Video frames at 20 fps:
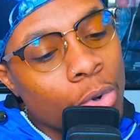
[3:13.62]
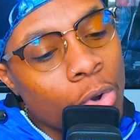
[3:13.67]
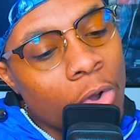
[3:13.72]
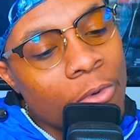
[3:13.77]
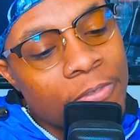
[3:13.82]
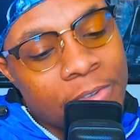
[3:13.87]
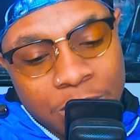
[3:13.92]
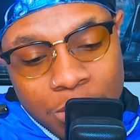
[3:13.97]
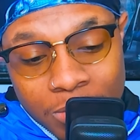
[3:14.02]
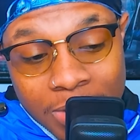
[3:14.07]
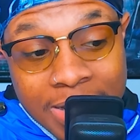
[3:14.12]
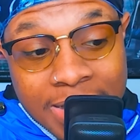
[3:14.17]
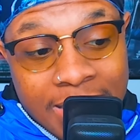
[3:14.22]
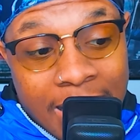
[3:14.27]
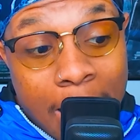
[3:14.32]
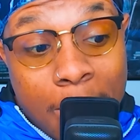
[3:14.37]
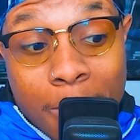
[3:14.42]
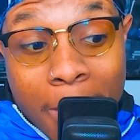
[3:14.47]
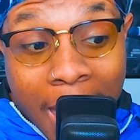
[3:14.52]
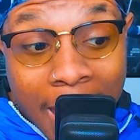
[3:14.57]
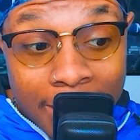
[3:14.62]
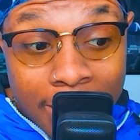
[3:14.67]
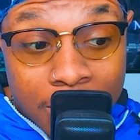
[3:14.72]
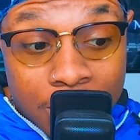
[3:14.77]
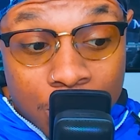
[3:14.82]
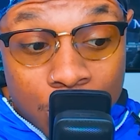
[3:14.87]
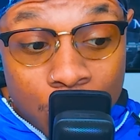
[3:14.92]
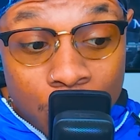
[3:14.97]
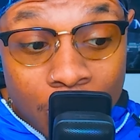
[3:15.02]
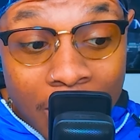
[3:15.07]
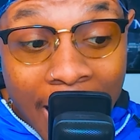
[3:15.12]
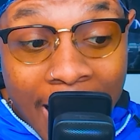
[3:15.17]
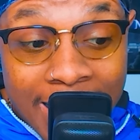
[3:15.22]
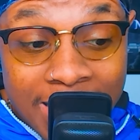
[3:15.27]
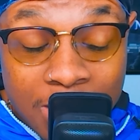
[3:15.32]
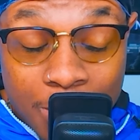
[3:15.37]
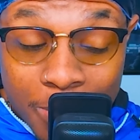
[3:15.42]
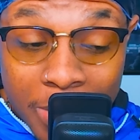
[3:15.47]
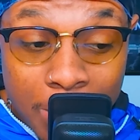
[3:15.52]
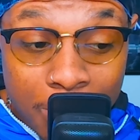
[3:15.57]
know if it's on the same magnitude
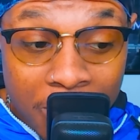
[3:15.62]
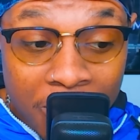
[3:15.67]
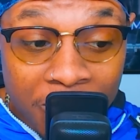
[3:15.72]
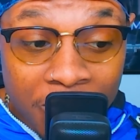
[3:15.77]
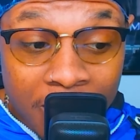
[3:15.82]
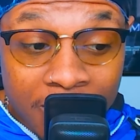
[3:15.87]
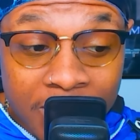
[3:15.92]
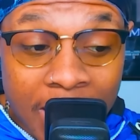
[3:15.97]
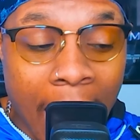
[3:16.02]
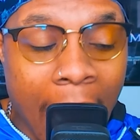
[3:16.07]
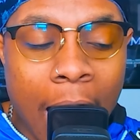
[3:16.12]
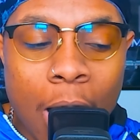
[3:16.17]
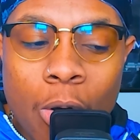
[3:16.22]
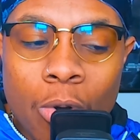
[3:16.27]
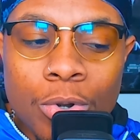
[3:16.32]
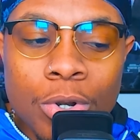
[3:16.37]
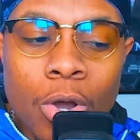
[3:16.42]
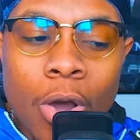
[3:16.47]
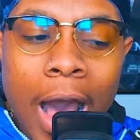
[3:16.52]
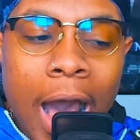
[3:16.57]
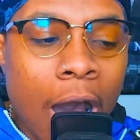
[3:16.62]
as the BP50. I don't know.